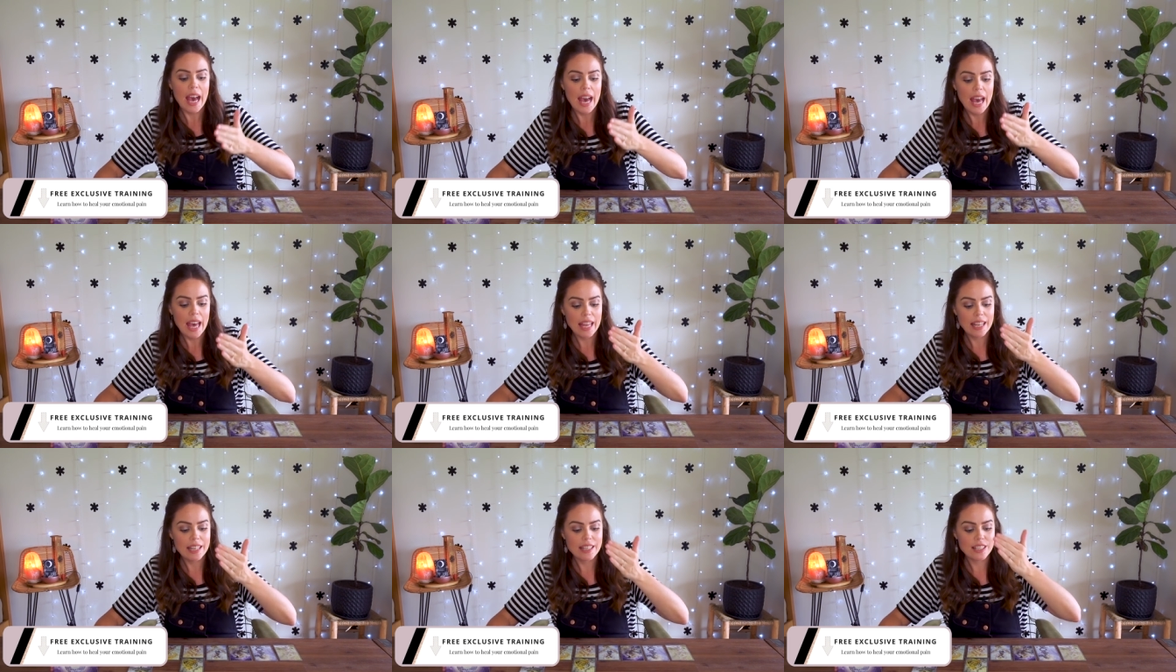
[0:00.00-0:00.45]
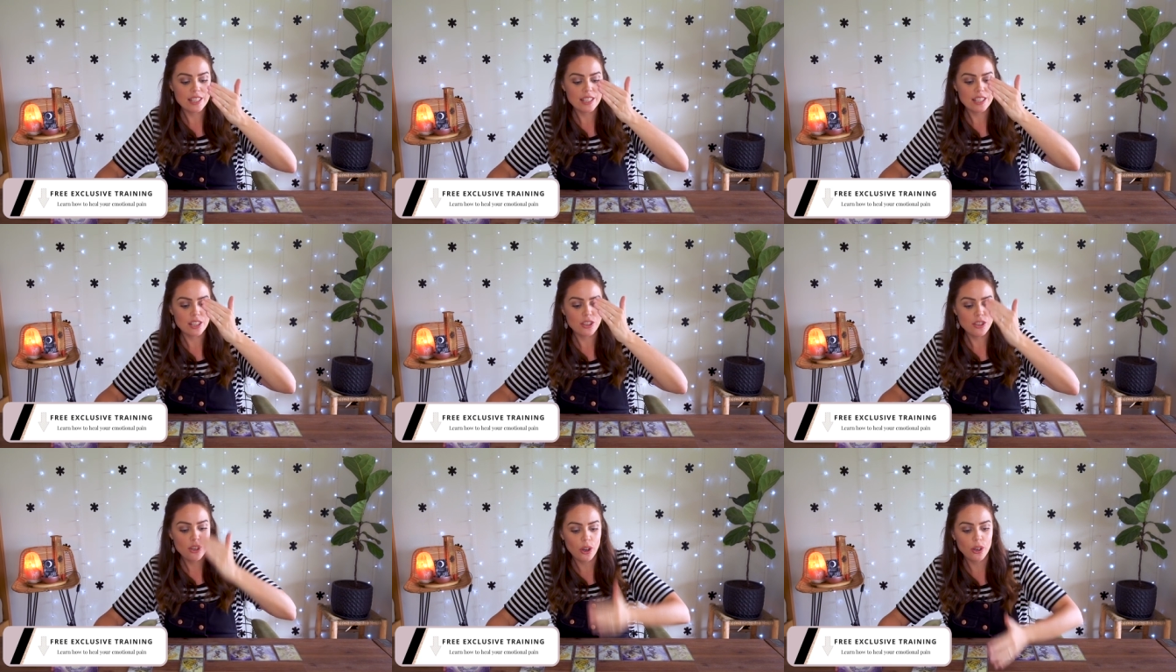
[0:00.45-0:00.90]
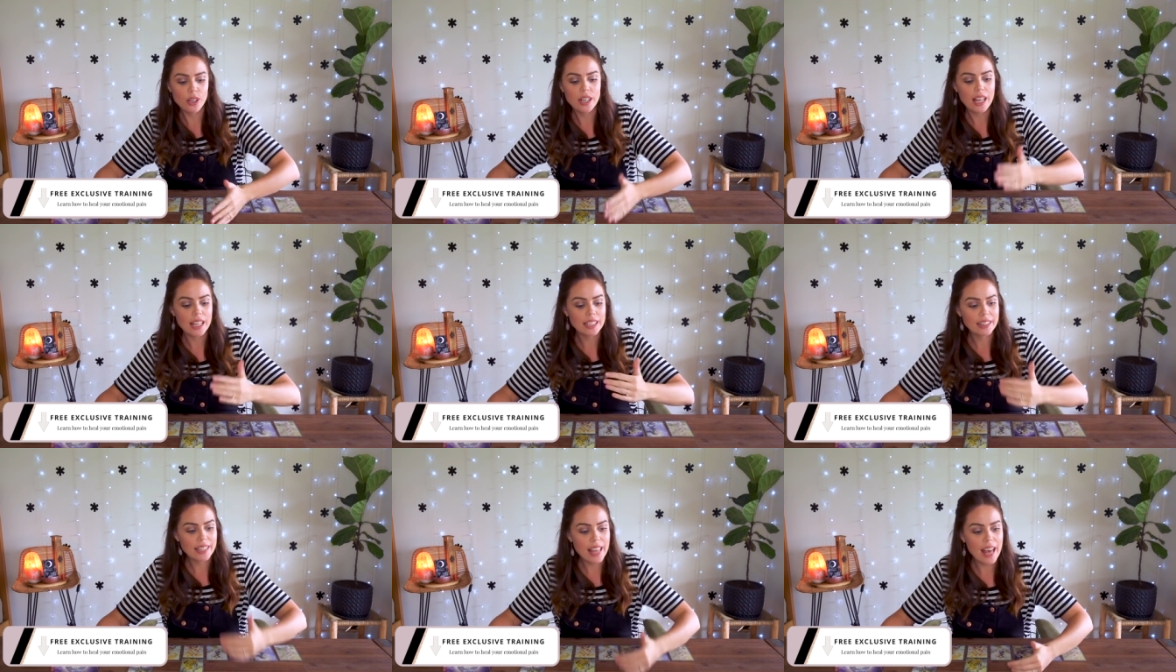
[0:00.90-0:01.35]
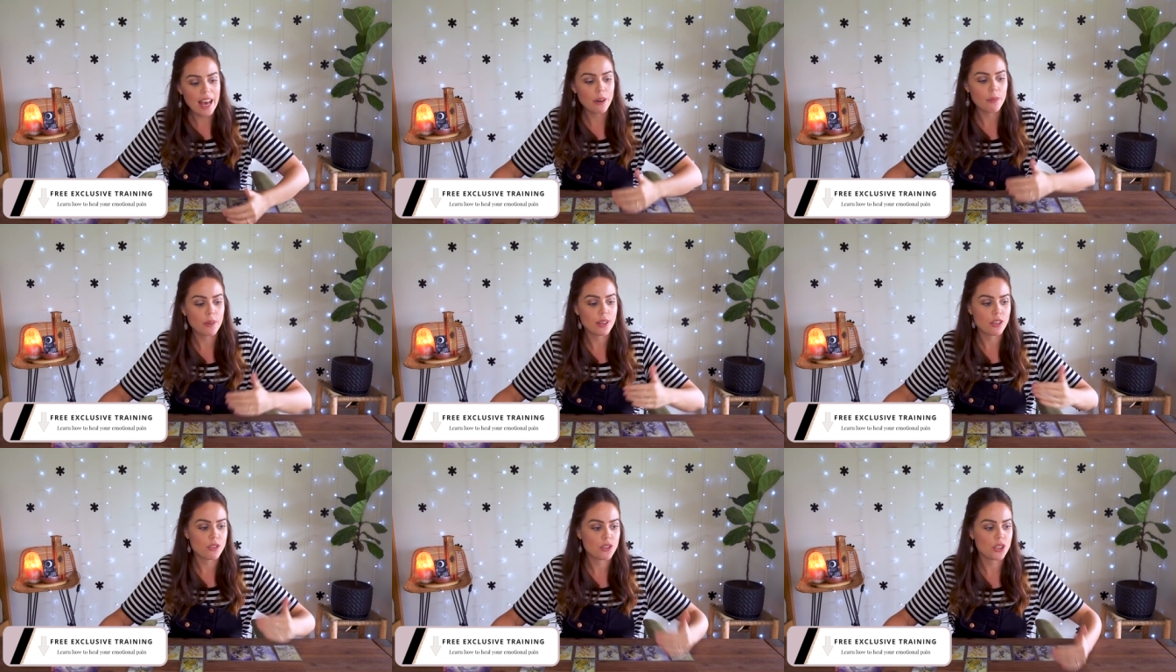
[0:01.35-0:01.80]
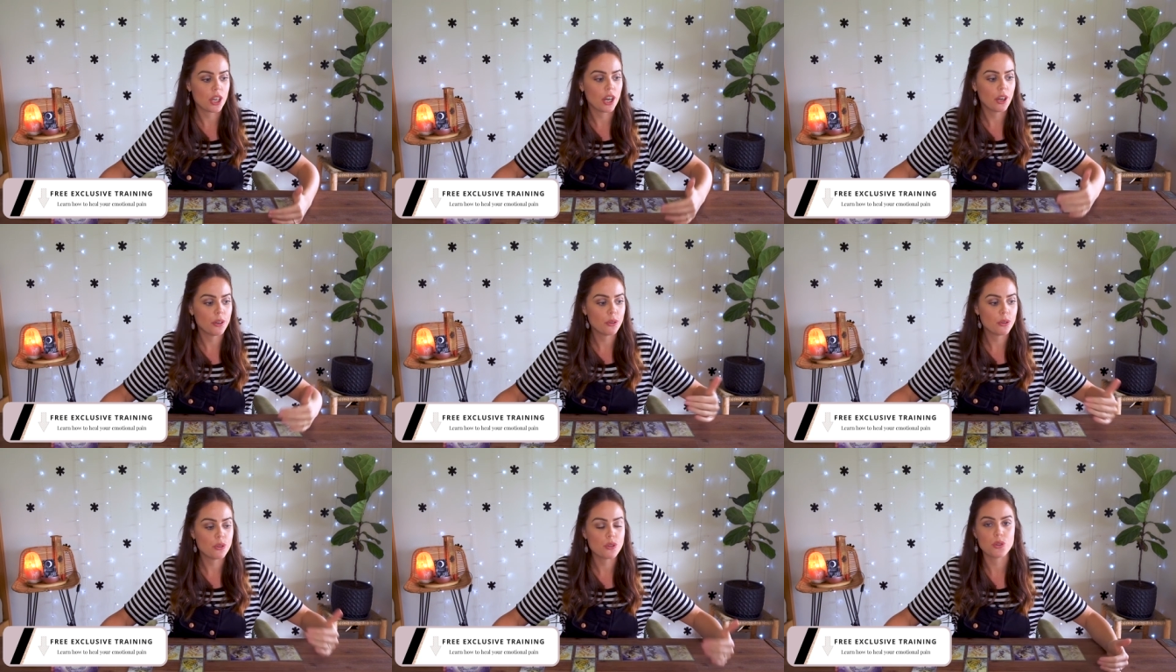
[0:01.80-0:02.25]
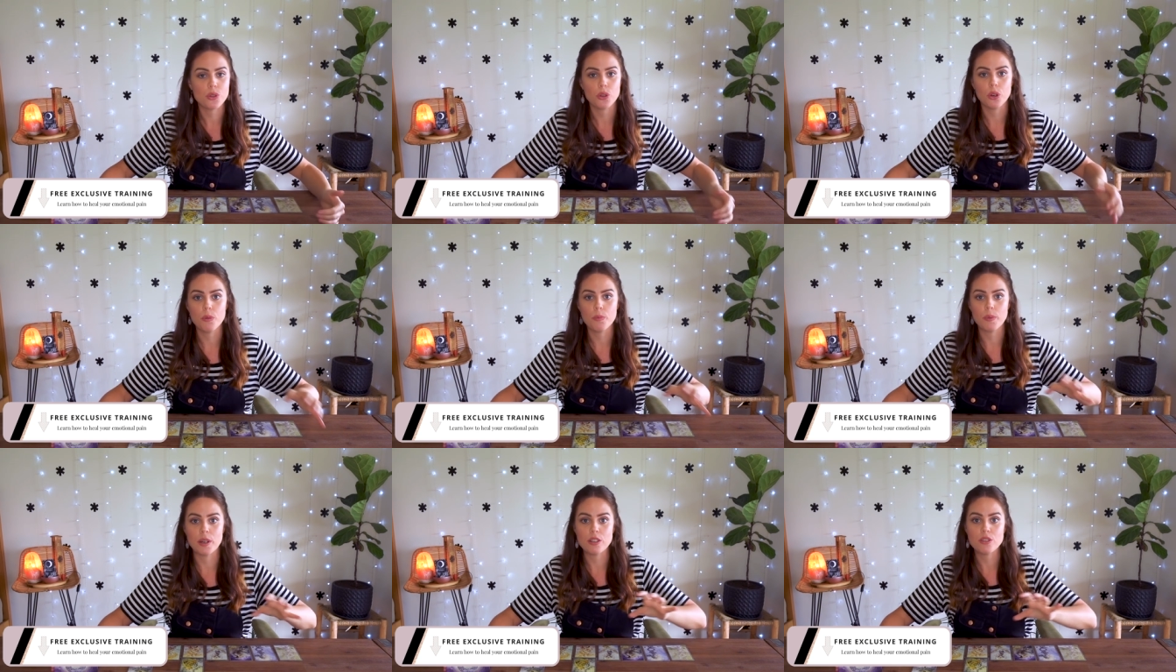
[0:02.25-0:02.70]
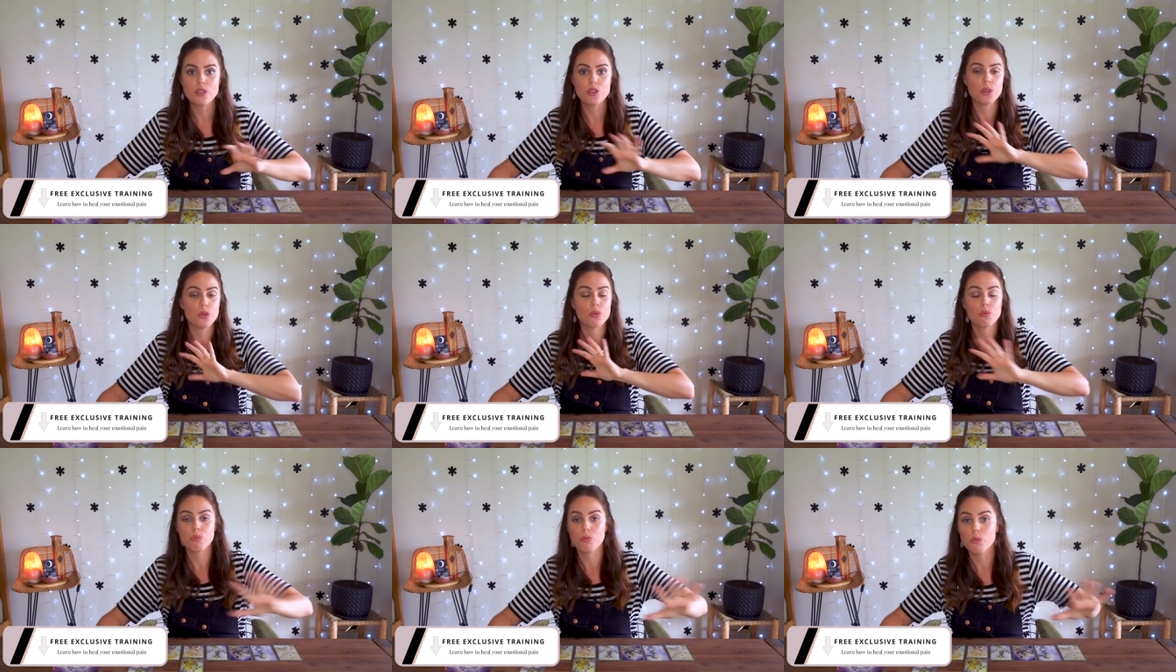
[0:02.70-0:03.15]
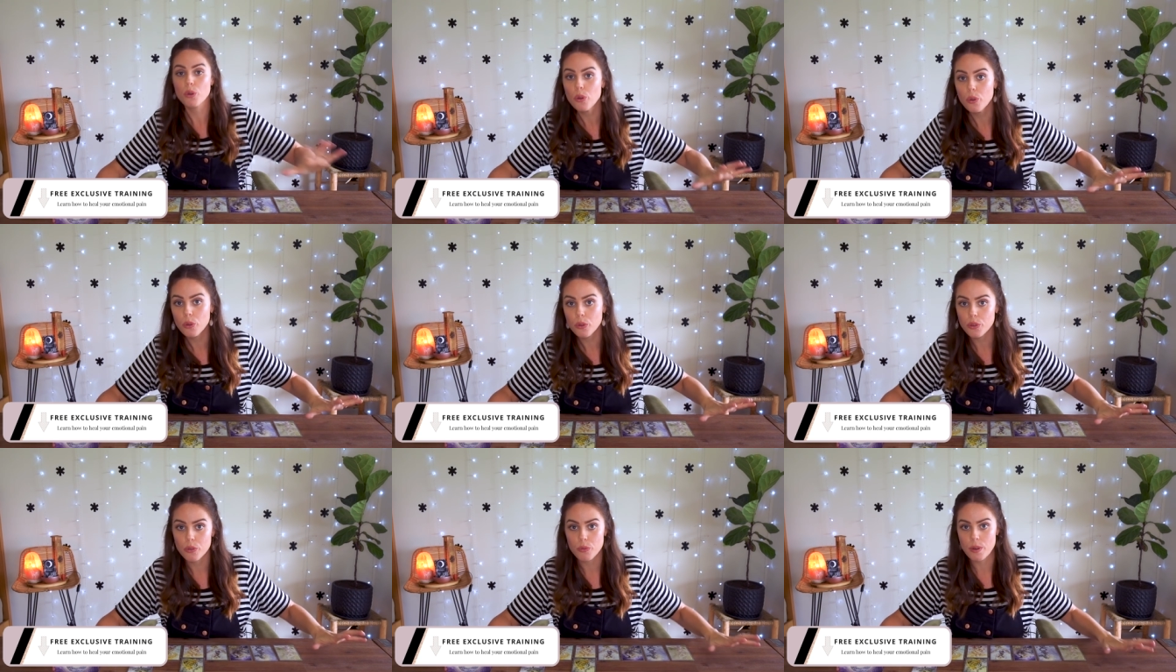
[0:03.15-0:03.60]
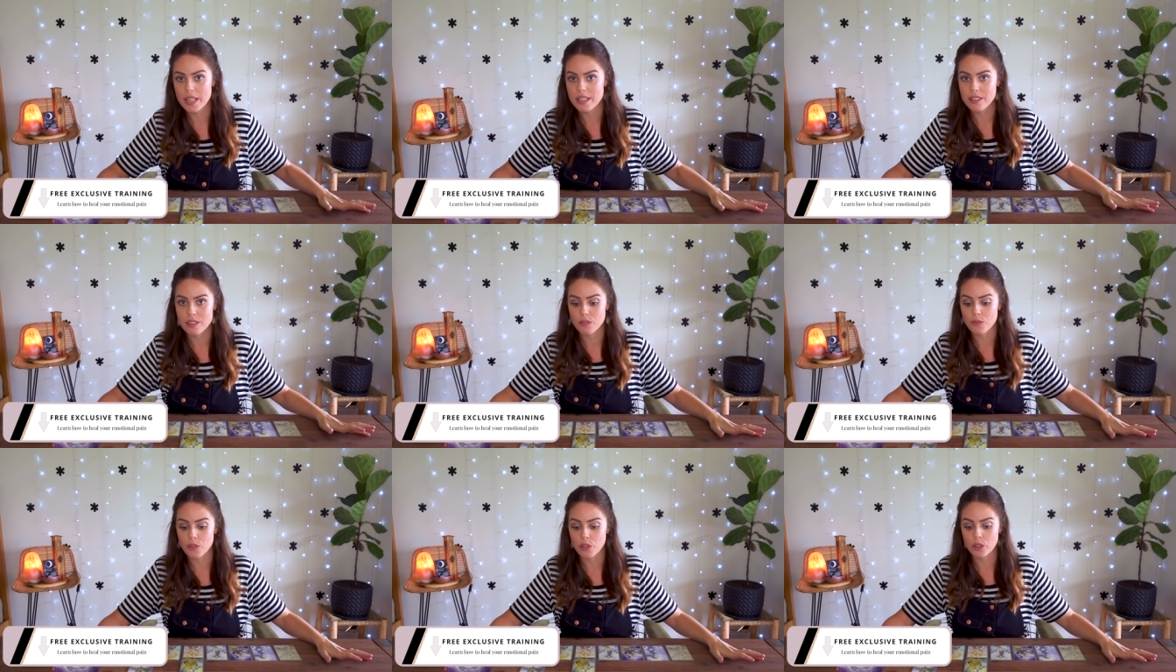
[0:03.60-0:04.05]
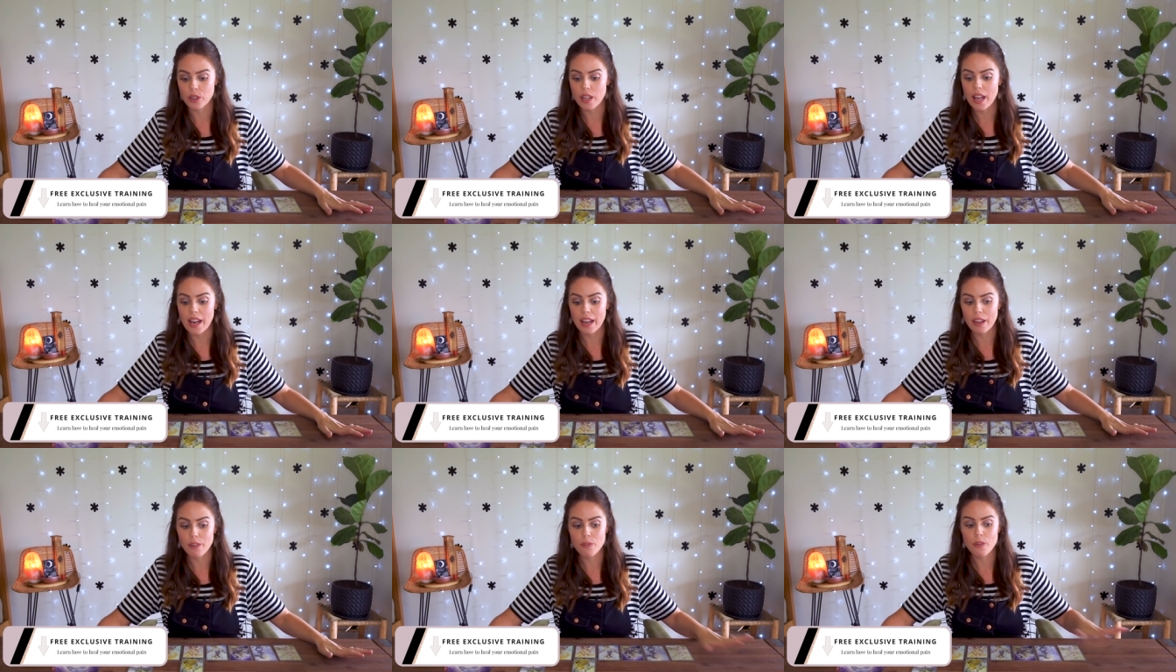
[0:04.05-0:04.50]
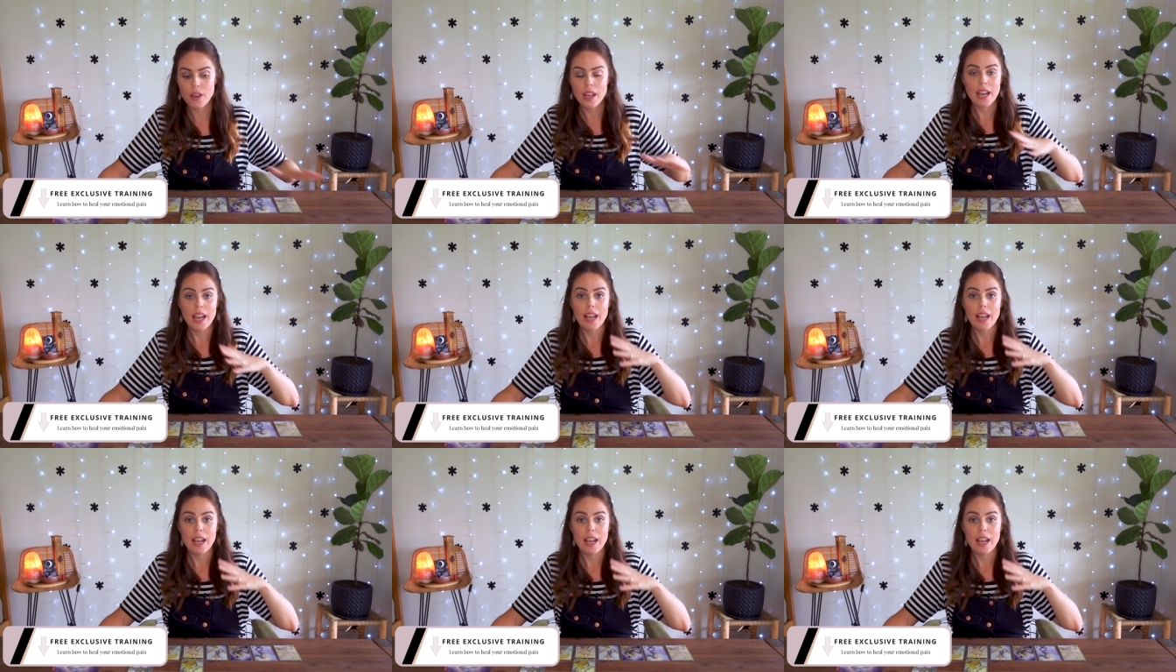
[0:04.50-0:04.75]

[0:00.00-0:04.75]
and not allowing your childhood trauma to rule the rest of your life.